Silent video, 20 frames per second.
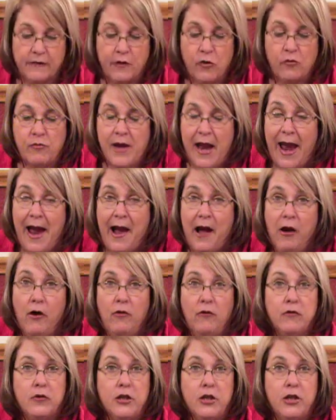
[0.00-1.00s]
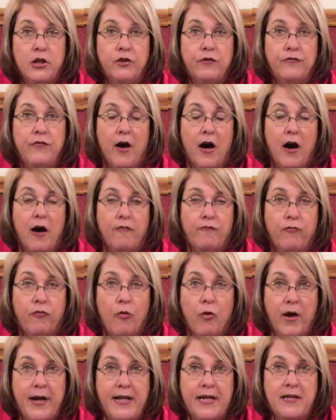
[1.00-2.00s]
So now you've
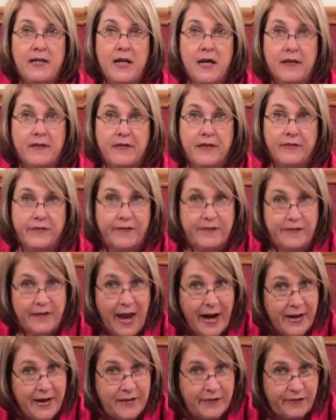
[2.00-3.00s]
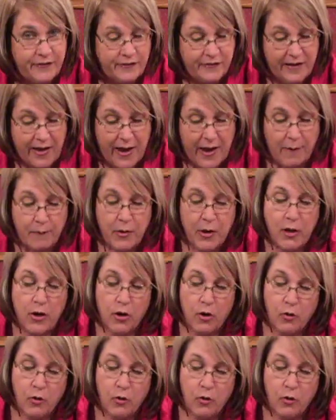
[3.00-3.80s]
avoided the second step,